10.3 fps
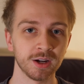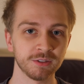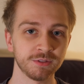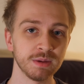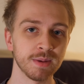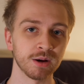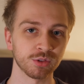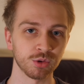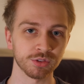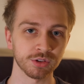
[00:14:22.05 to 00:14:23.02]
female
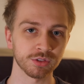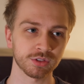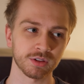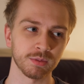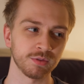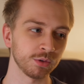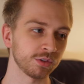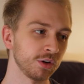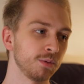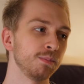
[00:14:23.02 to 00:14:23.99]
torsos, because I've been
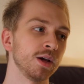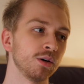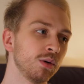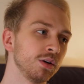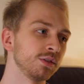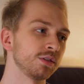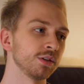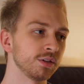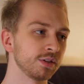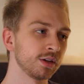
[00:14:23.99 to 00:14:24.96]
focusing on male ones,
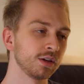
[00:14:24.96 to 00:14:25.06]
and